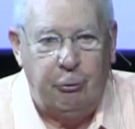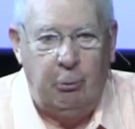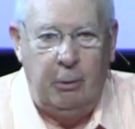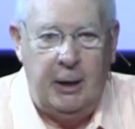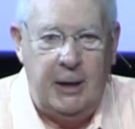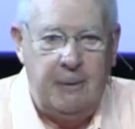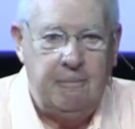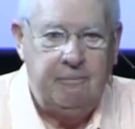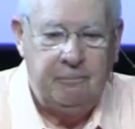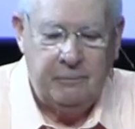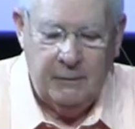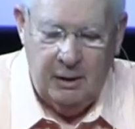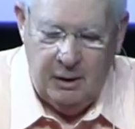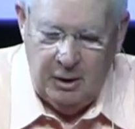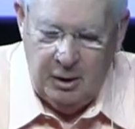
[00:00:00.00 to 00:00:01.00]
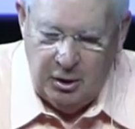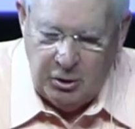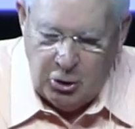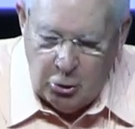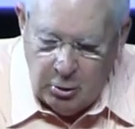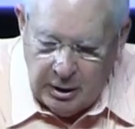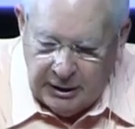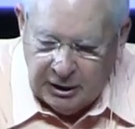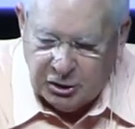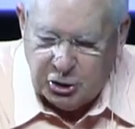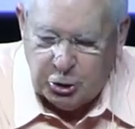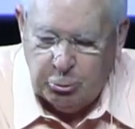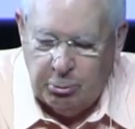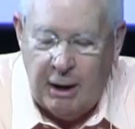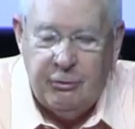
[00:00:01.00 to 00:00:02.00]
three, you need to
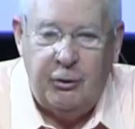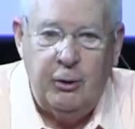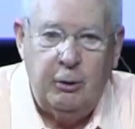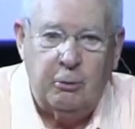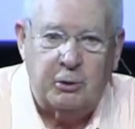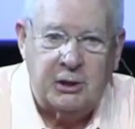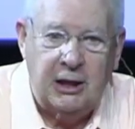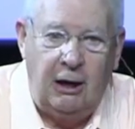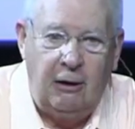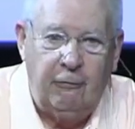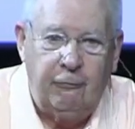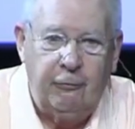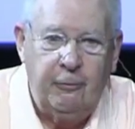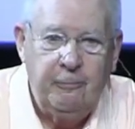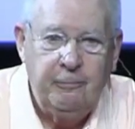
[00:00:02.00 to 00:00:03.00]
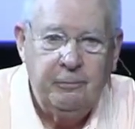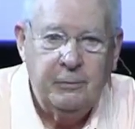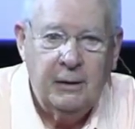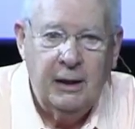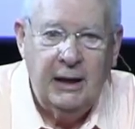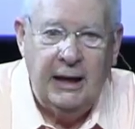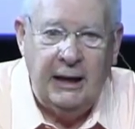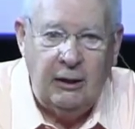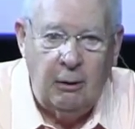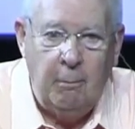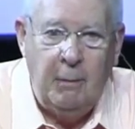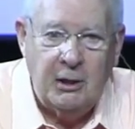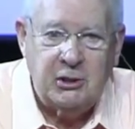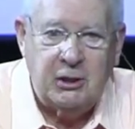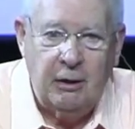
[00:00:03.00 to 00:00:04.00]
strengthen yourself in the
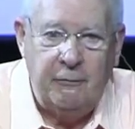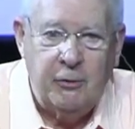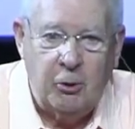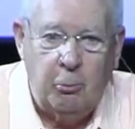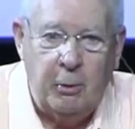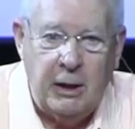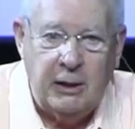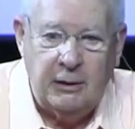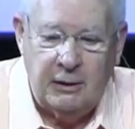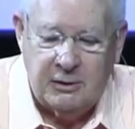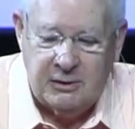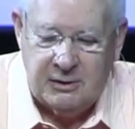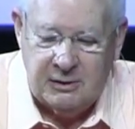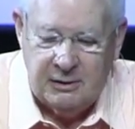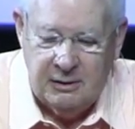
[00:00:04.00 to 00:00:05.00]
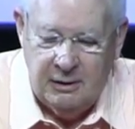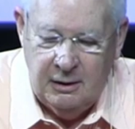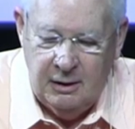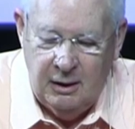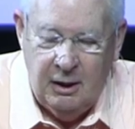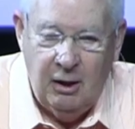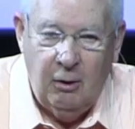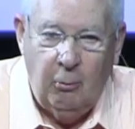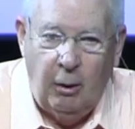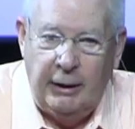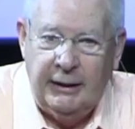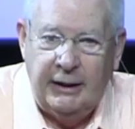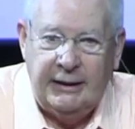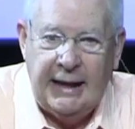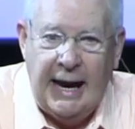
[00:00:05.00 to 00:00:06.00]
midst of your weakness.
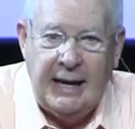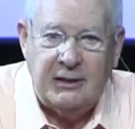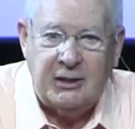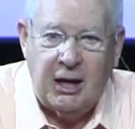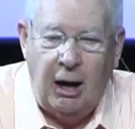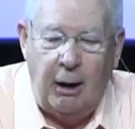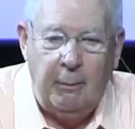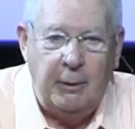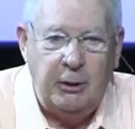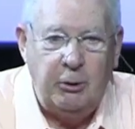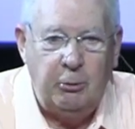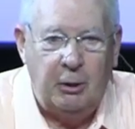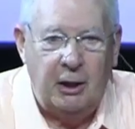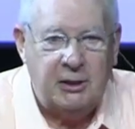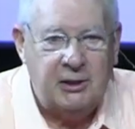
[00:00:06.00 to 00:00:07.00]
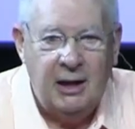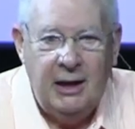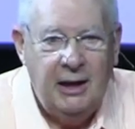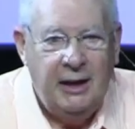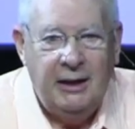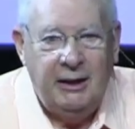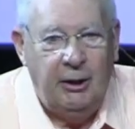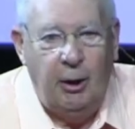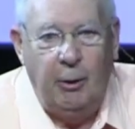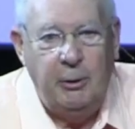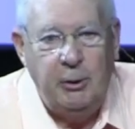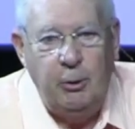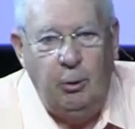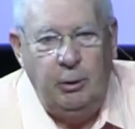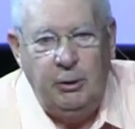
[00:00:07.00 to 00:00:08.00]
When the days come and you just, you know,
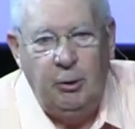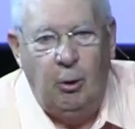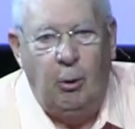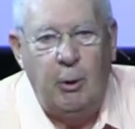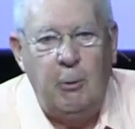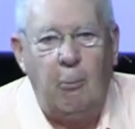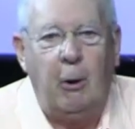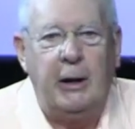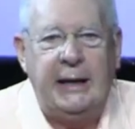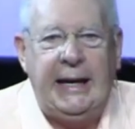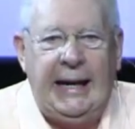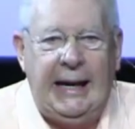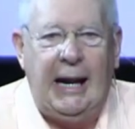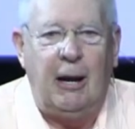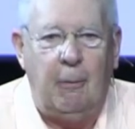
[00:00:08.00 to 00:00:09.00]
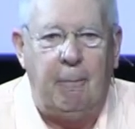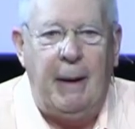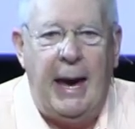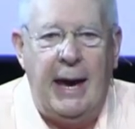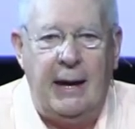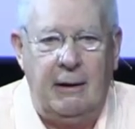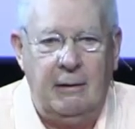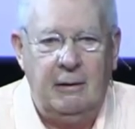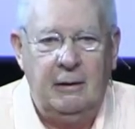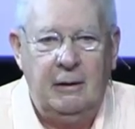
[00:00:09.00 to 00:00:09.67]
you, you don't even want to get out of bed.